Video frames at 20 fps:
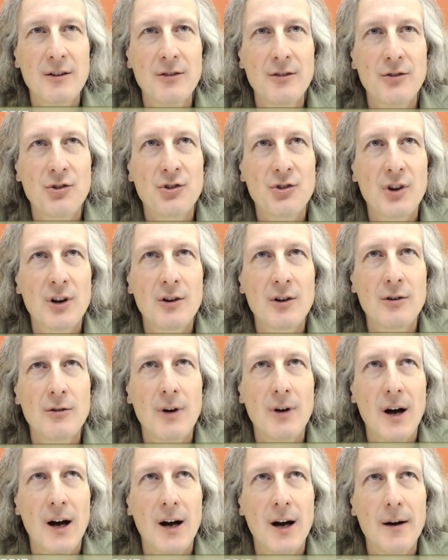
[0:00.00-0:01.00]
And so
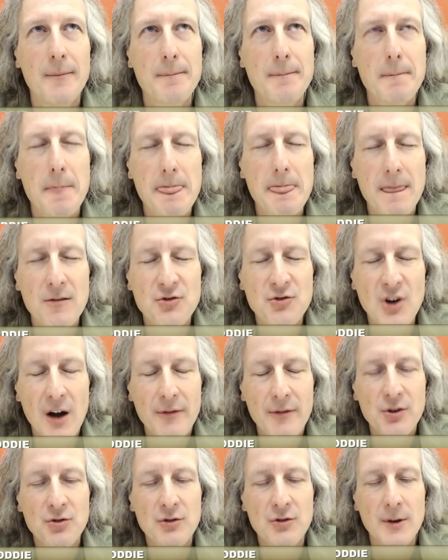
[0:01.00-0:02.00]
um,
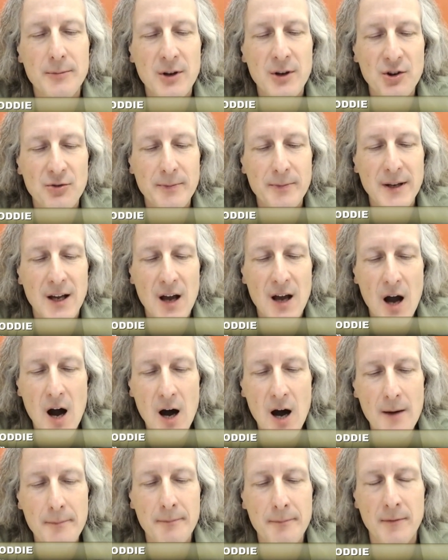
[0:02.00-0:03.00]
JavaScript has
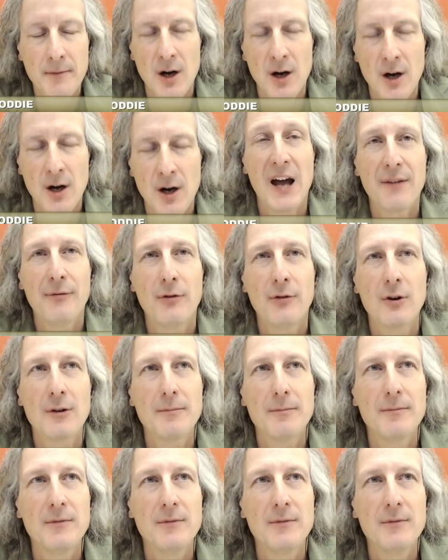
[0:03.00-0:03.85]
become a platform,